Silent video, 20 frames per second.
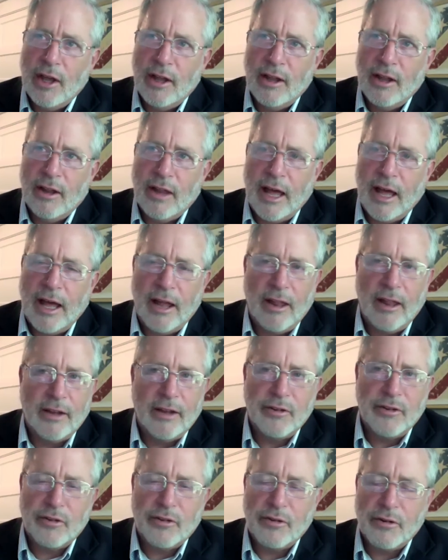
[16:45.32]

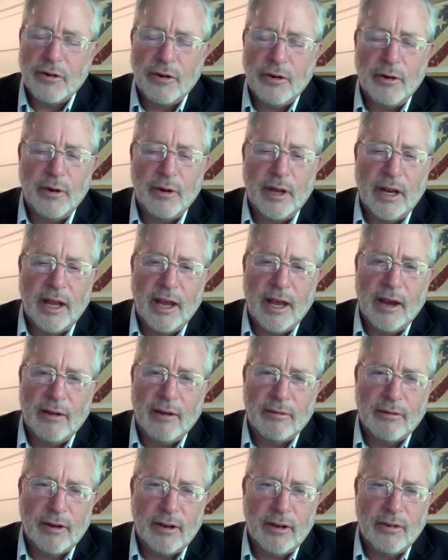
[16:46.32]
That's true in
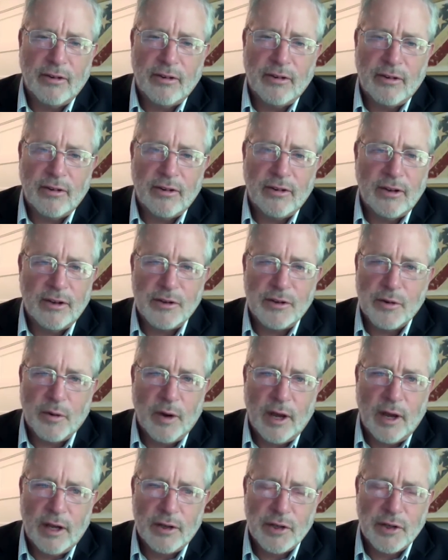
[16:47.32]
every
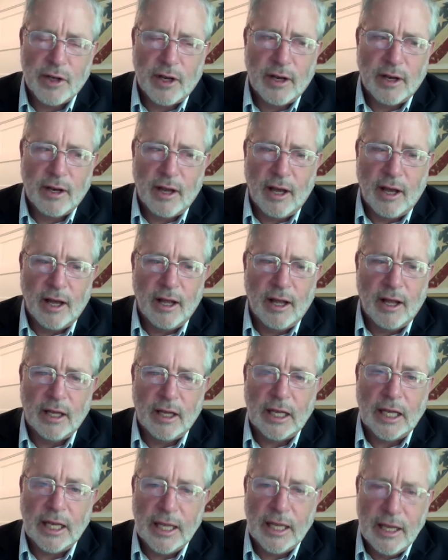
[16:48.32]
situation.
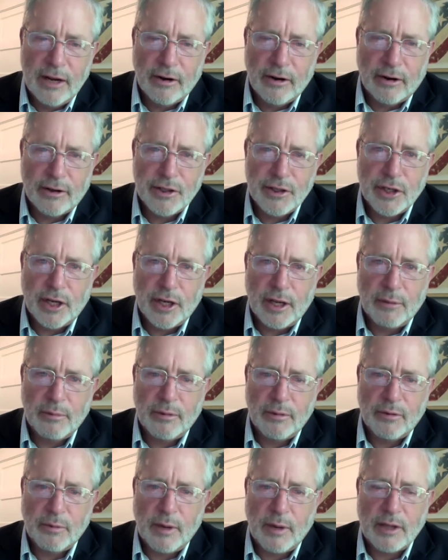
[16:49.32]
Leadership,
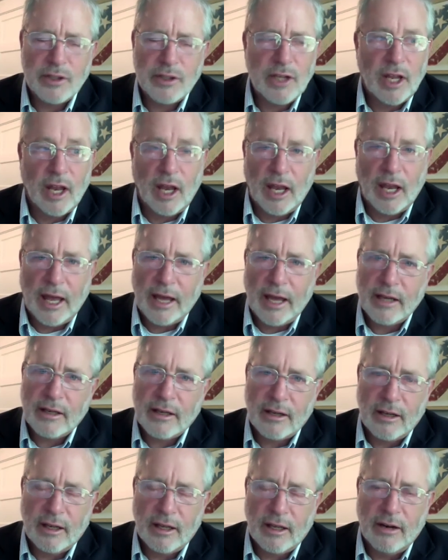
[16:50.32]
especially
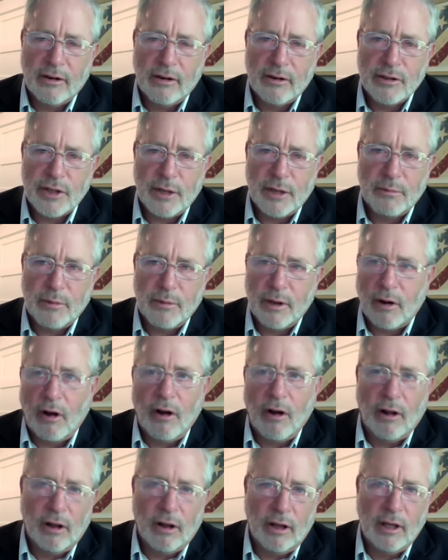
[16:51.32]
elected leadership, but
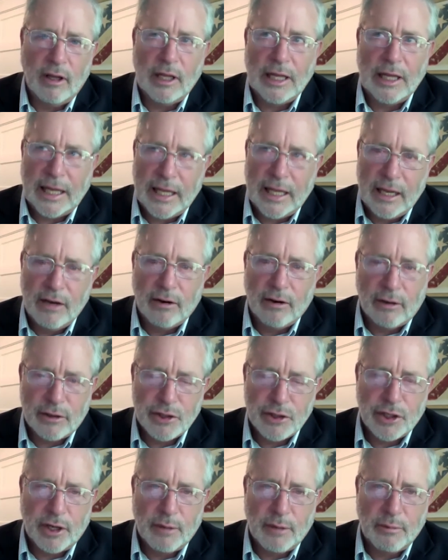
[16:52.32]
all
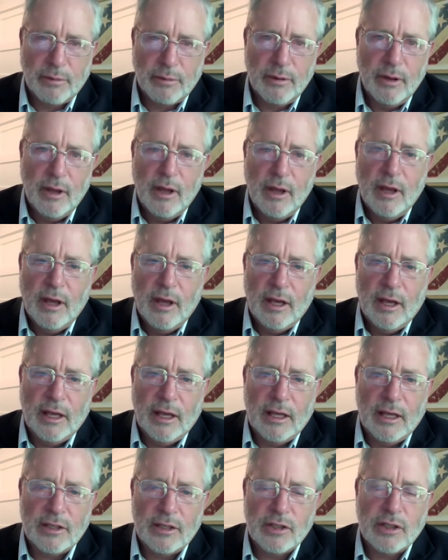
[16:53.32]
leadership
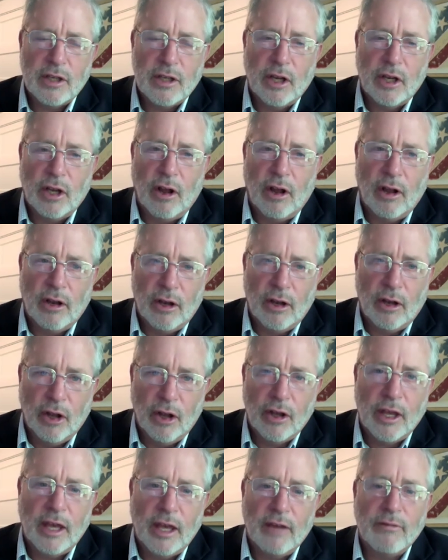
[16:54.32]
is
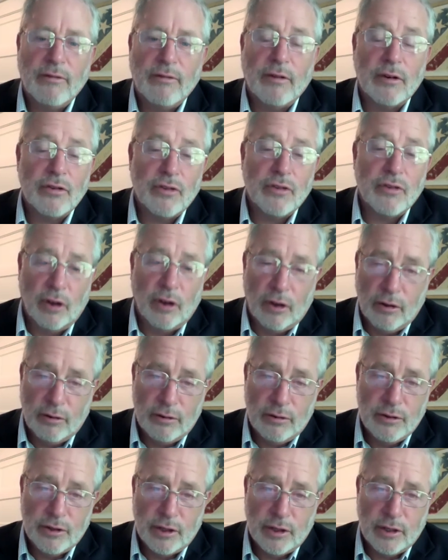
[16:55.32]
looking for
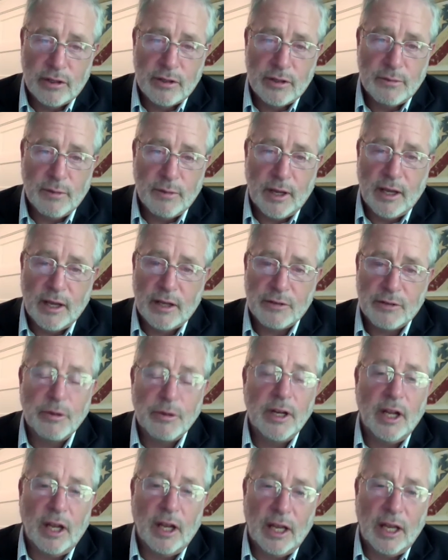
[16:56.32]
solutions, because
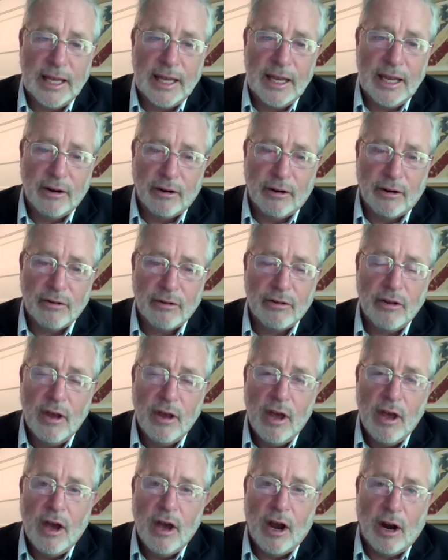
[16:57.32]
real leaders
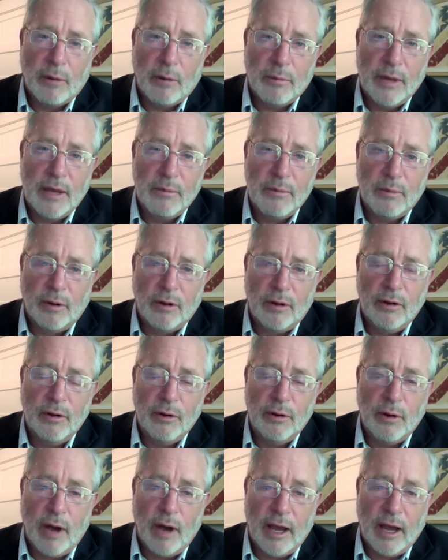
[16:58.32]
are people
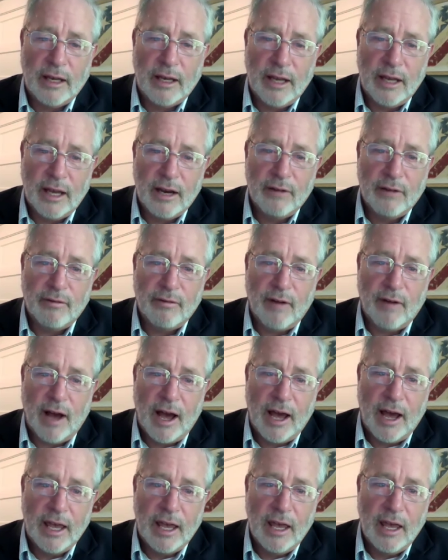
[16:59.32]
who
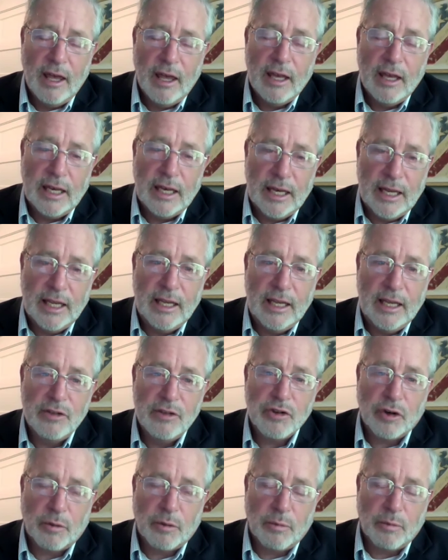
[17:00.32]
identify
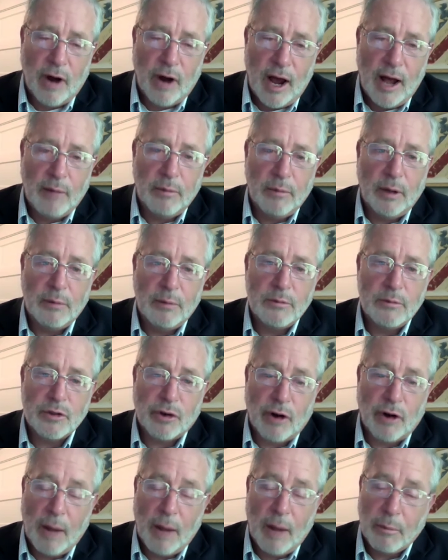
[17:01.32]
needs or problems
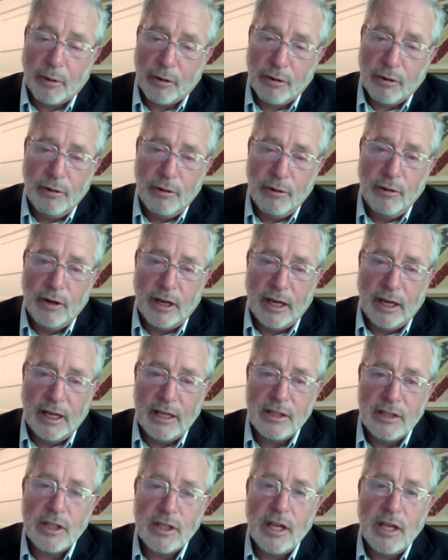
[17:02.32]
or
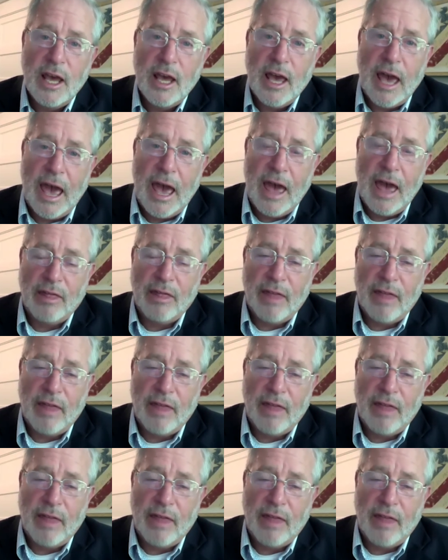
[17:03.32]
opportunities, and